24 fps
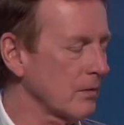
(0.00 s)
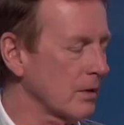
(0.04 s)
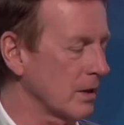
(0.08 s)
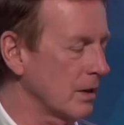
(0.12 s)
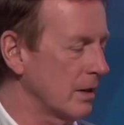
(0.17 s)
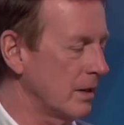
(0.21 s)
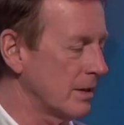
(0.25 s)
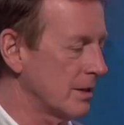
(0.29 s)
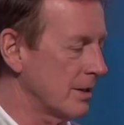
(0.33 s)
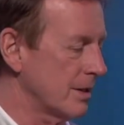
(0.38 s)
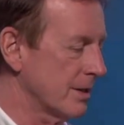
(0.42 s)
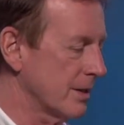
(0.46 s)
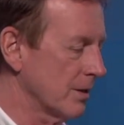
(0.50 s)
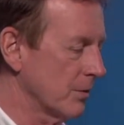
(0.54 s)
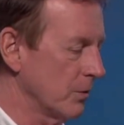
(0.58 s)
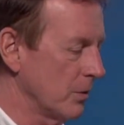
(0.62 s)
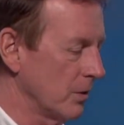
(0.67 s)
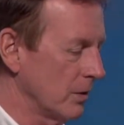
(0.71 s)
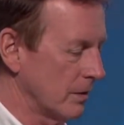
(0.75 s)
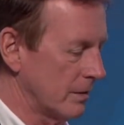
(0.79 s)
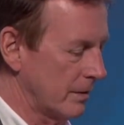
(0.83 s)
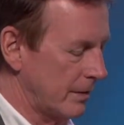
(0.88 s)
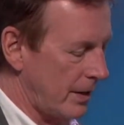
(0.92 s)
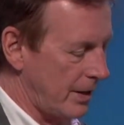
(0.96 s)
And she said,
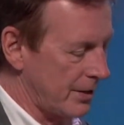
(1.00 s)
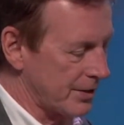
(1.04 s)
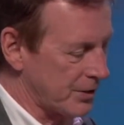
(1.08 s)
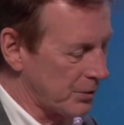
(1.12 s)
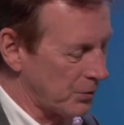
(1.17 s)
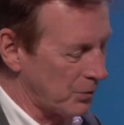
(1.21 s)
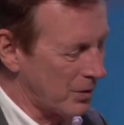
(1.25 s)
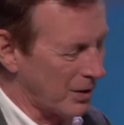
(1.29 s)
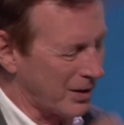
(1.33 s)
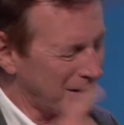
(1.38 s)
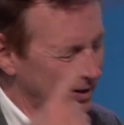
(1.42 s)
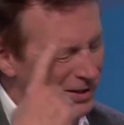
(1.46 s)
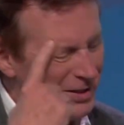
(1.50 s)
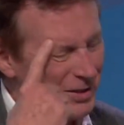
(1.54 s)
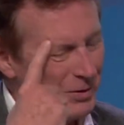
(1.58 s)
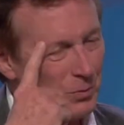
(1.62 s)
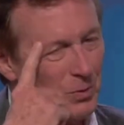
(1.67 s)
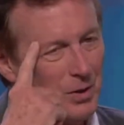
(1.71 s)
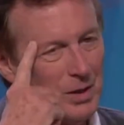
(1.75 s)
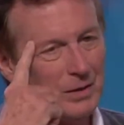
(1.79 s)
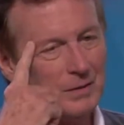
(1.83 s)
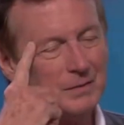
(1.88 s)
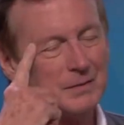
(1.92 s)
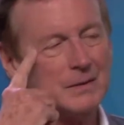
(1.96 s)
well, how's it work? I said,
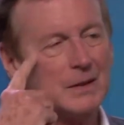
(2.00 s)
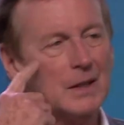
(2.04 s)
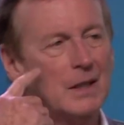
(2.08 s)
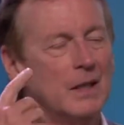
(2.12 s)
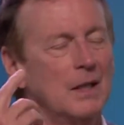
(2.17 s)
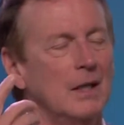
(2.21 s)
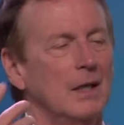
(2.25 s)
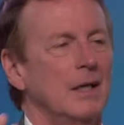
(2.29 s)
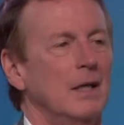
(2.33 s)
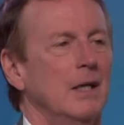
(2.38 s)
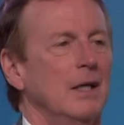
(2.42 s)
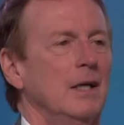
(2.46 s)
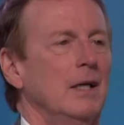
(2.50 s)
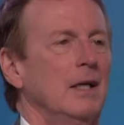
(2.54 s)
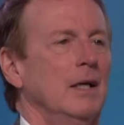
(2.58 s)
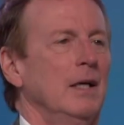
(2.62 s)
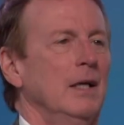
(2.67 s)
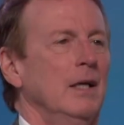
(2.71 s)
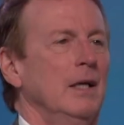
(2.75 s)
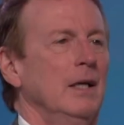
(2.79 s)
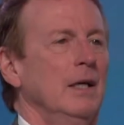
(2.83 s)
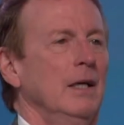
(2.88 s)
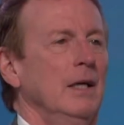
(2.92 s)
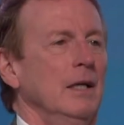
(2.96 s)
well,
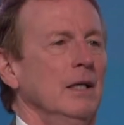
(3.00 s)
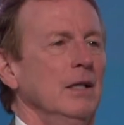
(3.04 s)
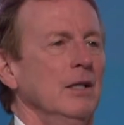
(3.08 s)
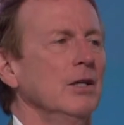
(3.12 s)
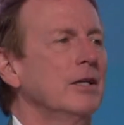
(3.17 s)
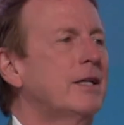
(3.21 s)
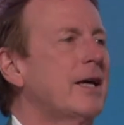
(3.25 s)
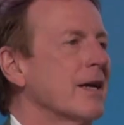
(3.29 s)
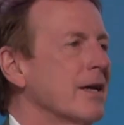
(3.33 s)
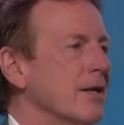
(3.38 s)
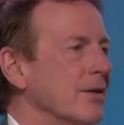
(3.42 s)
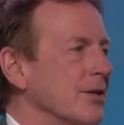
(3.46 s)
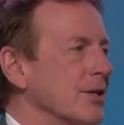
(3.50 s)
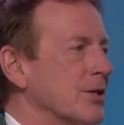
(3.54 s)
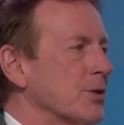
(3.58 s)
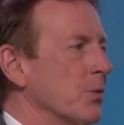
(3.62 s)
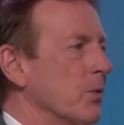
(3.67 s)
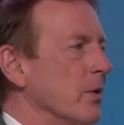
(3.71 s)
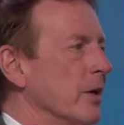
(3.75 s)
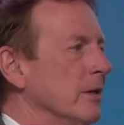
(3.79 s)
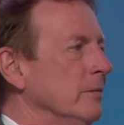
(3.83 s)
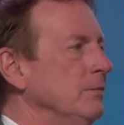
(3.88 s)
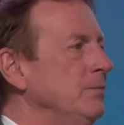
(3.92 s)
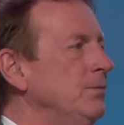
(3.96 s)
look at it this
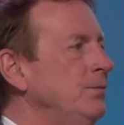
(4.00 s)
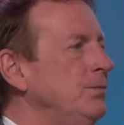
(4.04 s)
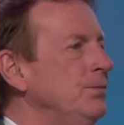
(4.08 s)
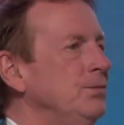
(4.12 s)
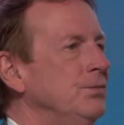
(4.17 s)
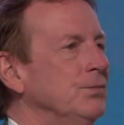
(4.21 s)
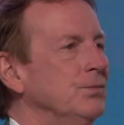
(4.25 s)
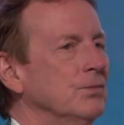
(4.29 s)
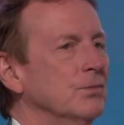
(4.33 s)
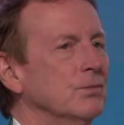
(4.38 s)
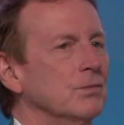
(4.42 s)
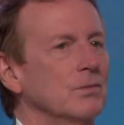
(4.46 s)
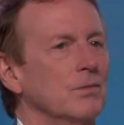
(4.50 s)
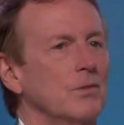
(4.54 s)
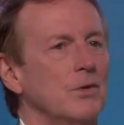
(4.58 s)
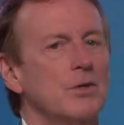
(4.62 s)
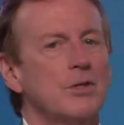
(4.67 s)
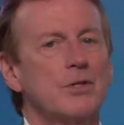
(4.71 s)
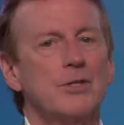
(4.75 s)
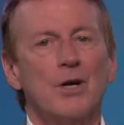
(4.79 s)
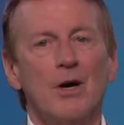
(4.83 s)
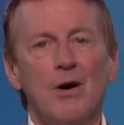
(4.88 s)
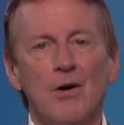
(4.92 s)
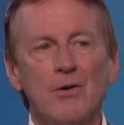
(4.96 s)
way.
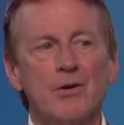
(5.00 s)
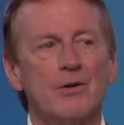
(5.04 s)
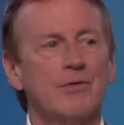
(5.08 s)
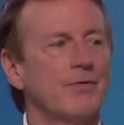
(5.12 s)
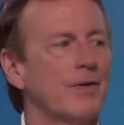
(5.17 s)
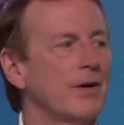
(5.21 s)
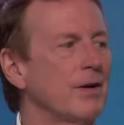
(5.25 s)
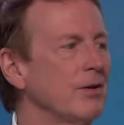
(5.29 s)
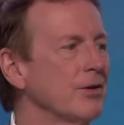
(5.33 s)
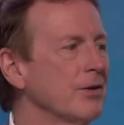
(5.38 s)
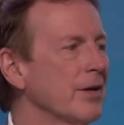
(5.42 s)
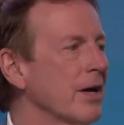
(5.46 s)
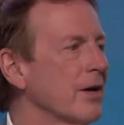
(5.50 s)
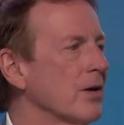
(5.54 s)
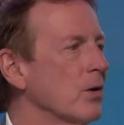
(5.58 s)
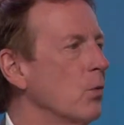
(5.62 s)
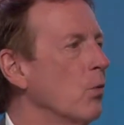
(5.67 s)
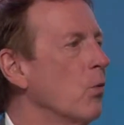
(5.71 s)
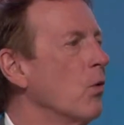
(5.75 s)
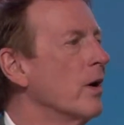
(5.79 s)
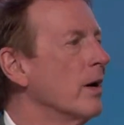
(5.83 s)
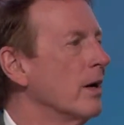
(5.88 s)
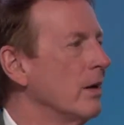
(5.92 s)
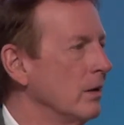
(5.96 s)
Your daughter fell down a
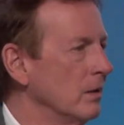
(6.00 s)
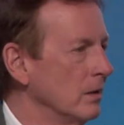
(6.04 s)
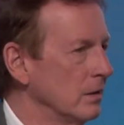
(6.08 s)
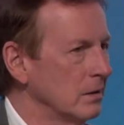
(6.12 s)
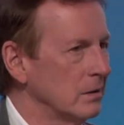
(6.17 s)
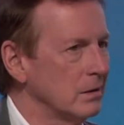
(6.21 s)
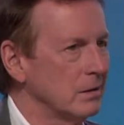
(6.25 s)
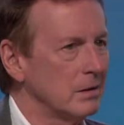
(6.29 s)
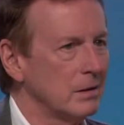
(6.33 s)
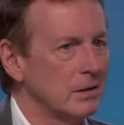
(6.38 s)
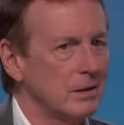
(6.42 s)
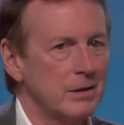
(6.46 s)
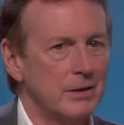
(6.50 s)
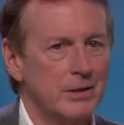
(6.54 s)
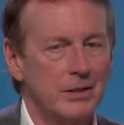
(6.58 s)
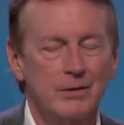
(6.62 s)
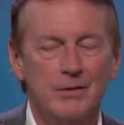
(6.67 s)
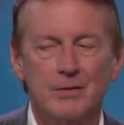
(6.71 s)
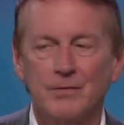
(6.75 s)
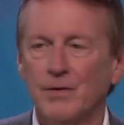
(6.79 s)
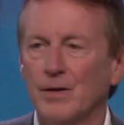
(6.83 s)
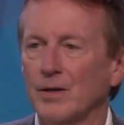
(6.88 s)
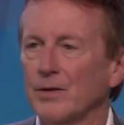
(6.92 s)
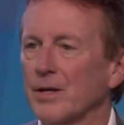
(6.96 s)
well. She
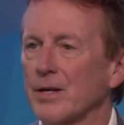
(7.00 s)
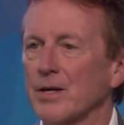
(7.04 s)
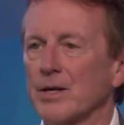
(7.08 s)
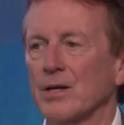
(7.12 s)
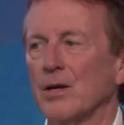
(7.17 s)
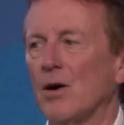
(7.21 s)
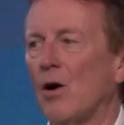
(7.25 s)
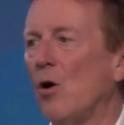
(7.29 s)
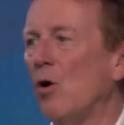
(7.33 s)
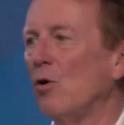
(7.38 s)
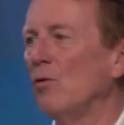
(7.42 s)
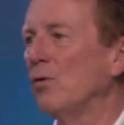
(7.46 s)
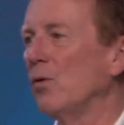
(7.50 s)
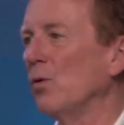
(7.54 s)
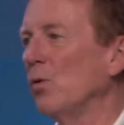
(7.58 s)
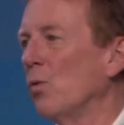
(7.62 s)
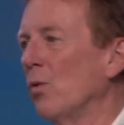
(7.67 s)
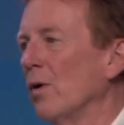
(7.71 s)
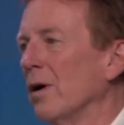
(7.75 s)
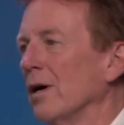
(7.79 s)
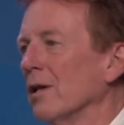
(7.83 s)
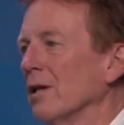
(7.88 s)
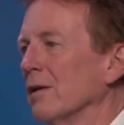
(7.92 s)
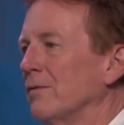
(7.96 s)
fell down an awful
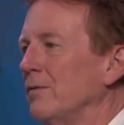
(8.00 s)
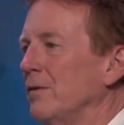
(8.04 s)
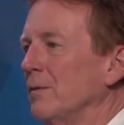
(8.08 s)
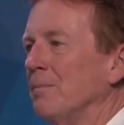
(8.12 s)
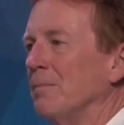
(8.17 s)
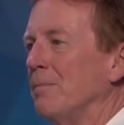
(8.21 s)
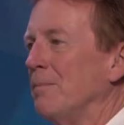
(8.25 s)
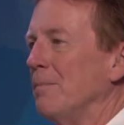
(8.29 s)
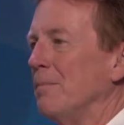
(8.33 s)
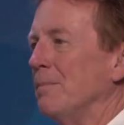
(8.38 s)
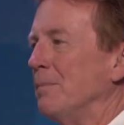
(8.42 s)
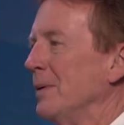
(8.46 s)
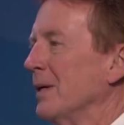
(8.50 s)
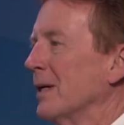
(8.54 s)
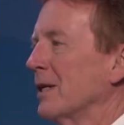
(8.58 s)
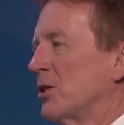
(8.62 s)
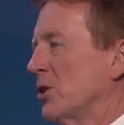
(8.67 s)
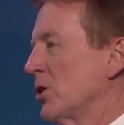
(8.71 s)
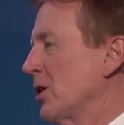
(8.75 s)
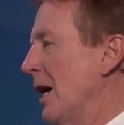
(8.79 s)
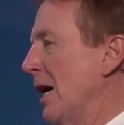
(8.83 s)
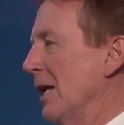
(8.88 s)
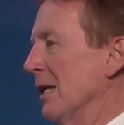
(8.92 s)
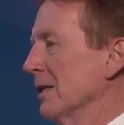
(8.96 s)
well of big
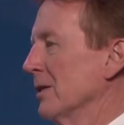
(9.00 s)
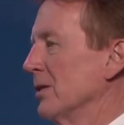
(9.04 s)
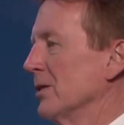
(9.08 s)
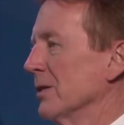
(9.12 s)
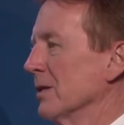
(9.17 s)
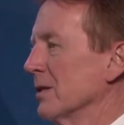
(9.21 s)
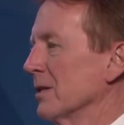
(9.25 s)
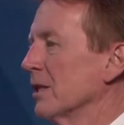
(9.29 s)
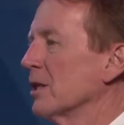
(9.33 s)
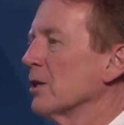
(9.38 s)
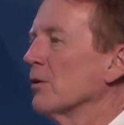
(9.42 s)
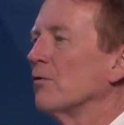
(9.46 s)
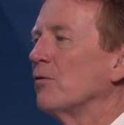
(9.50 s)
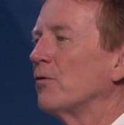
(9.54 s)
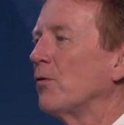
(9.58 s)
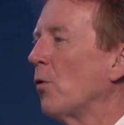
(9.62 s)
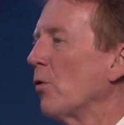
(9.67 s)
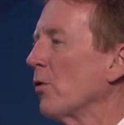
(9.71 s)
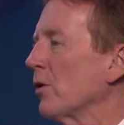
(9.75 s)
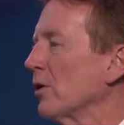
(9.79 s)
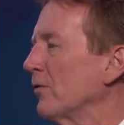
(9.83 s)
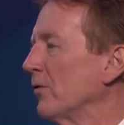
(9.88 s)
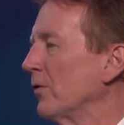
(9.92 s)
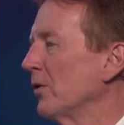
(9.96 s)
challenges. It's a
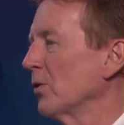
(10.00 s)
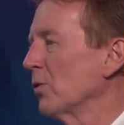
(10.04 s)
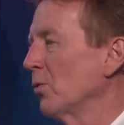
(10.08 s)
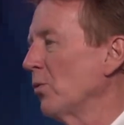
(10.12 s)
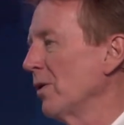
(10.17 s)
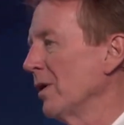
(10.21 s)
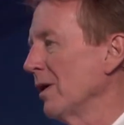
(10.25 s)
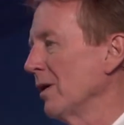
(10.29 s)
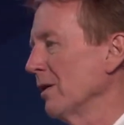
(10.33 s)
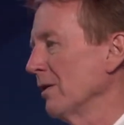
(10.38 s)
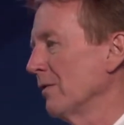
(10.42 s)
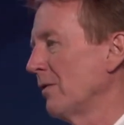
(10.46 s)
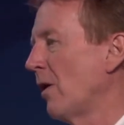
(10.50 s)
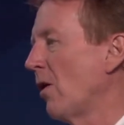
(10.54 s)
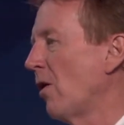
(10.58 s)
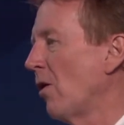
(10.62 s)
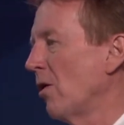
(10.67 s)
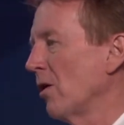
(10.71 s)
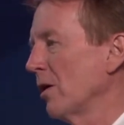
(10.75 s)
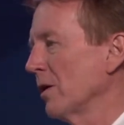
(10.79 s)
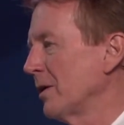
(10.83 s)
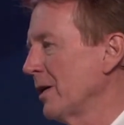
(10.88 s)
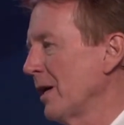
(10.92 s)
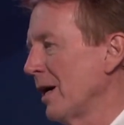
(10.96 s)
40-foot well of
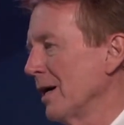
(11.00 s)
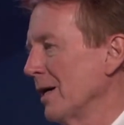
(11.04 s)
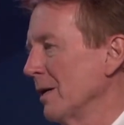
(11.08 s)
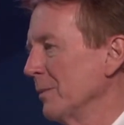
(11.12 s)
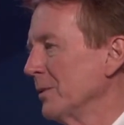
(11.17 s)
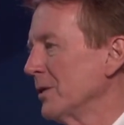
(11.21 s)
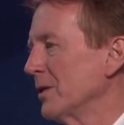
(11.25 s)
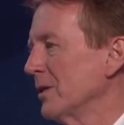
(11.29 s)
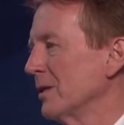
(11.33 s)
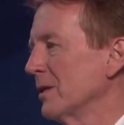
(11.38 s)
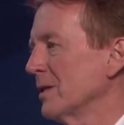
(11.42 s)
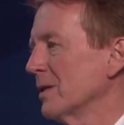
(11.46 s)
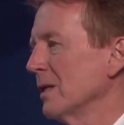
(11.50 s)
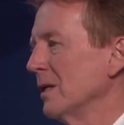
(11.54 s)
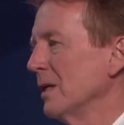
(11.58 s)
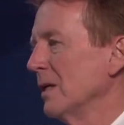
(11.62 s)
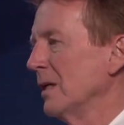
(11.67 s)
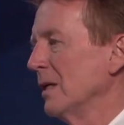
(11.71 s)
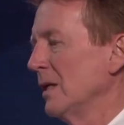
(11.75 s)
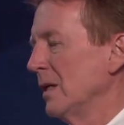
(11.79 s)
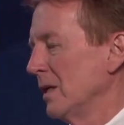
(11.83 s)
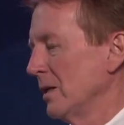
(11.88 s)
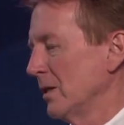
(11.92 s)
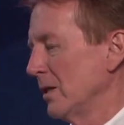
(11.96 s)
hard times.
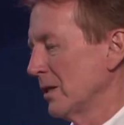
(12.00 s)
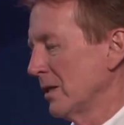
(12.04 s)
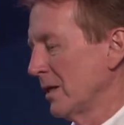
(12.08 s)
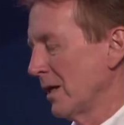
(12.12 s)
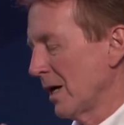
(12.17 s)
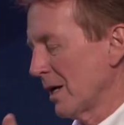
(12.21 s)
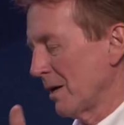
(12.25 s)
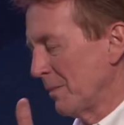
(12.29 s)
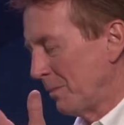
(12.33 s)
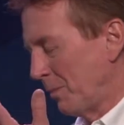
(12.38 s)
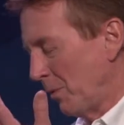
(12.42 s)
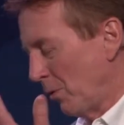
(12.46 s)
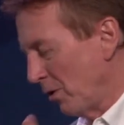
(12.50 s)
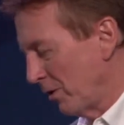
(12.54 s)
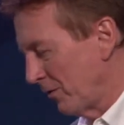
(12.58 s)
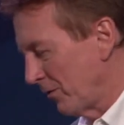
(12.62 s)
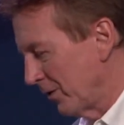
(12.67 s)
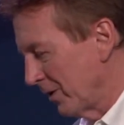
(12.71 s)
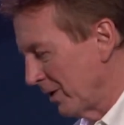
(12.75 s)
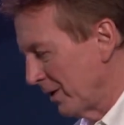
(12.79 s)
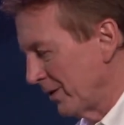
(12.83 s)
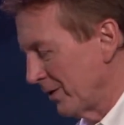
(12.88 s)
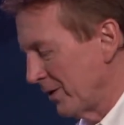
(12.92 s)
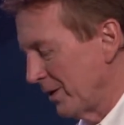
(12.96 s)
She's got a
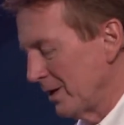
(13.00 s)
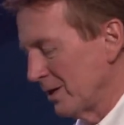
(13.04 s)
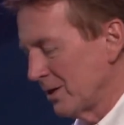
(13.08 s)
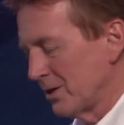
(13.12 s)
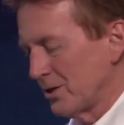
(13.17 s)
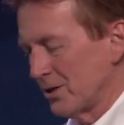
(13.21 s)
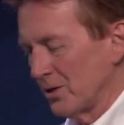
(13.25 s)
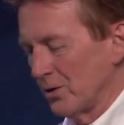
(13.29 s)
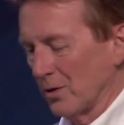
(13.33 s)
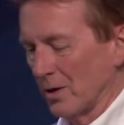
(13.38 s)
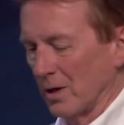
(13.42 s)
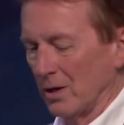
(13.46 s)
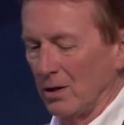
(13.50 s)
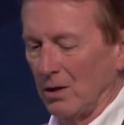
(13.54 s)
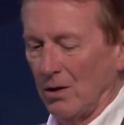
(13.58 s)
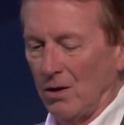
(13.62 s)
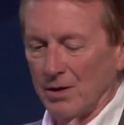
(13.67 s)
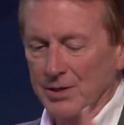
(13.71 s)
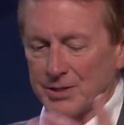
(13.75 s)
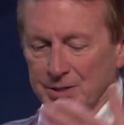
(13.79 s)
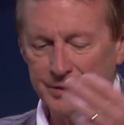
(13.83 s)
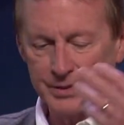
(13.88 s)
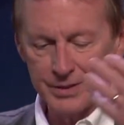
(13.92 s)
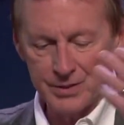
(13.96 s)
boyfriend issue and a
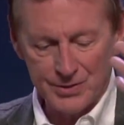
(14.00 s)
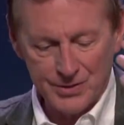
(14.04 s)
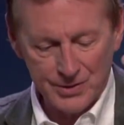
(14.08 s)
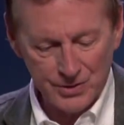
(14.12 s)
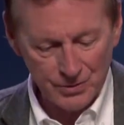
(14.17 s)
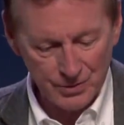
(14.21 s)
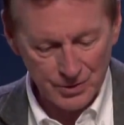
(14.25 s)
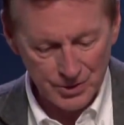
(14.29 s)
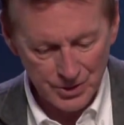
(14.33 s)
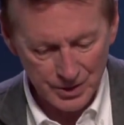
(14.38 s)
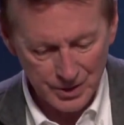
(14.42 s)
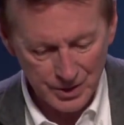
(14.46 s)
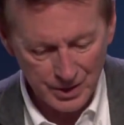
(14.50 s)
loss issue, and she's